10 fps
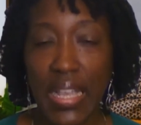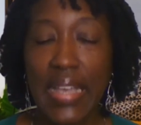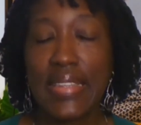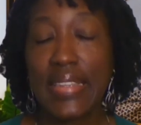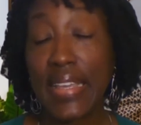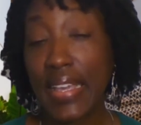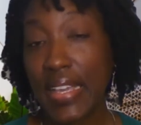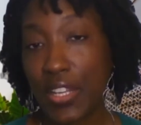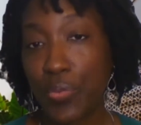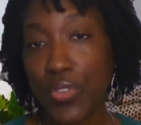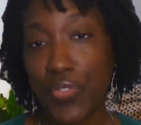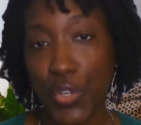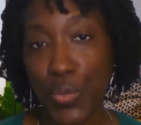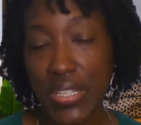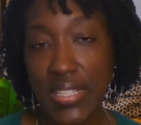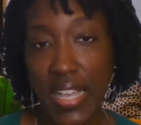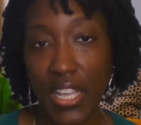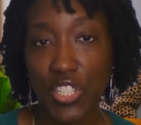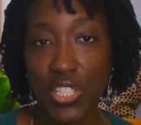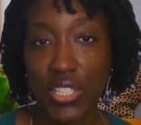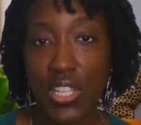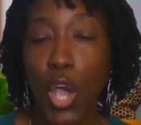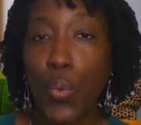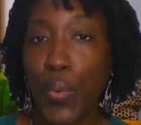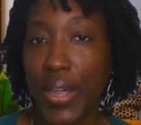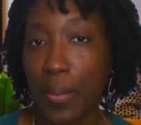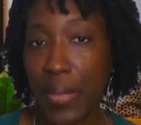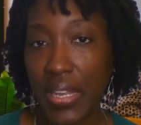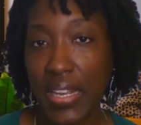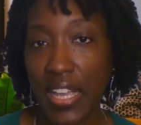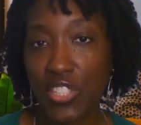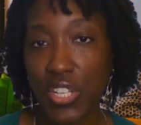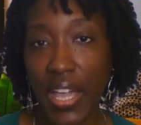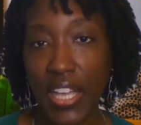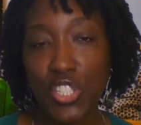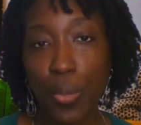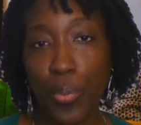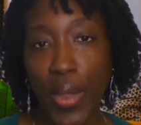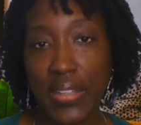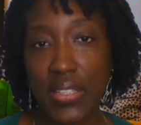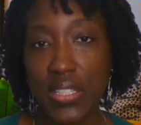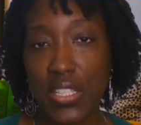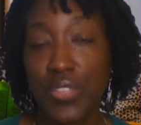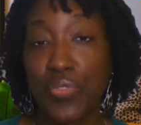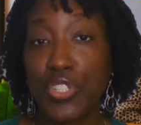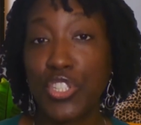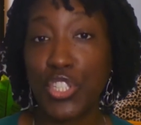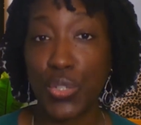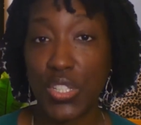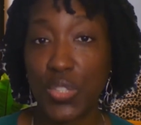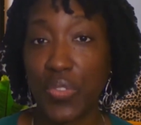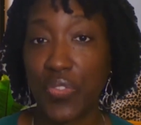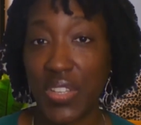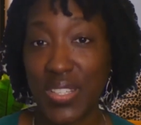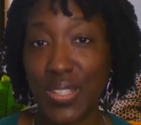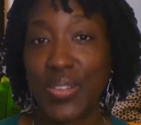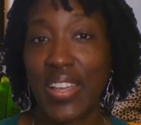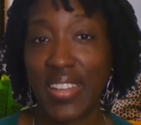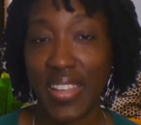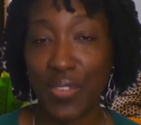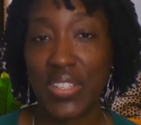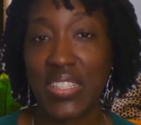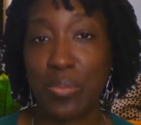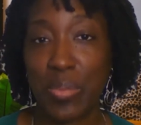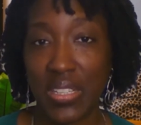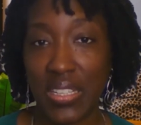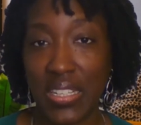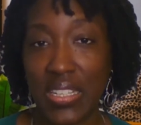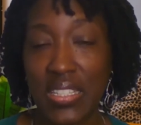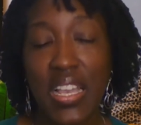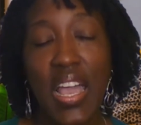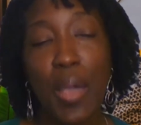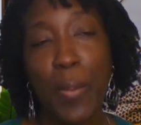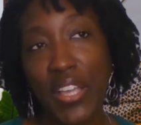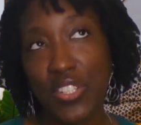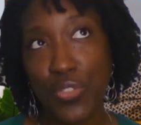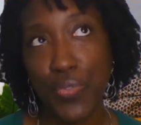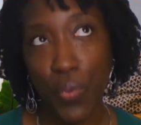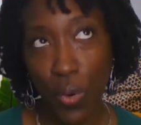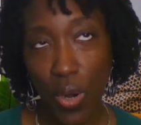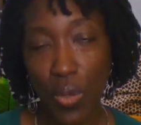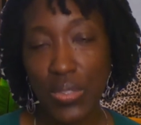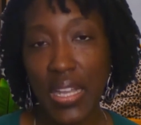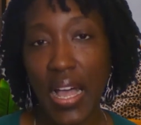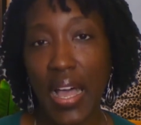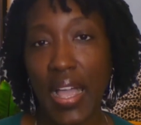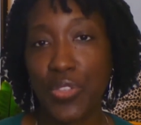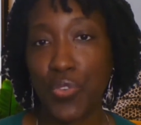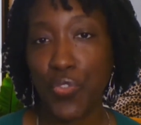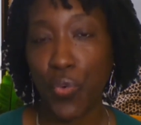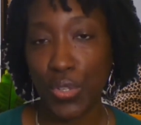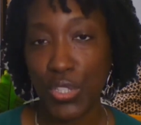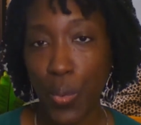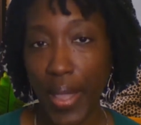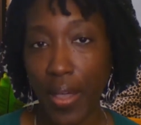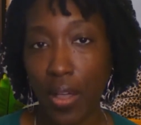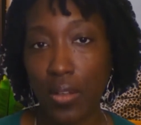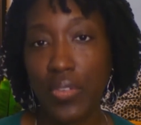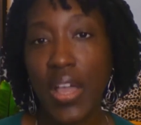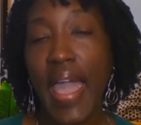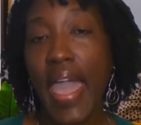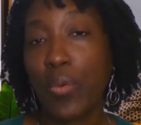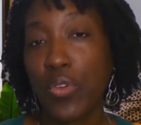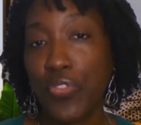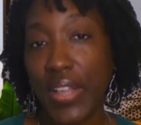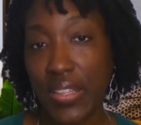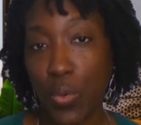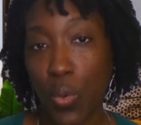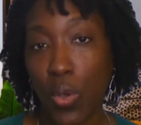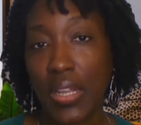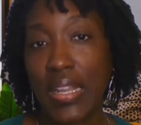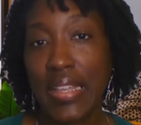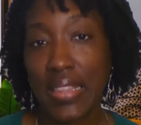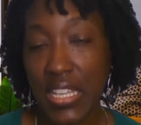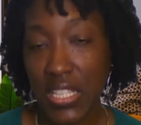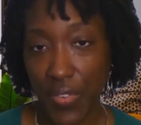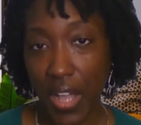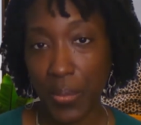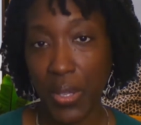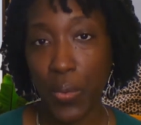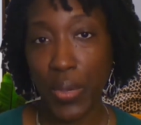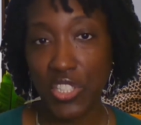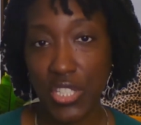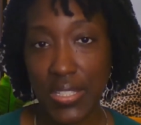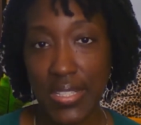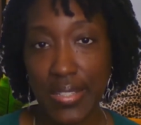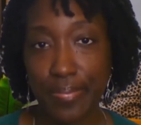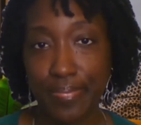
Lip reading: Then review the section Recommended Educational Practices for Students with Physical and Health Disabilities, pages 409 through 412, and reflect on these following questions.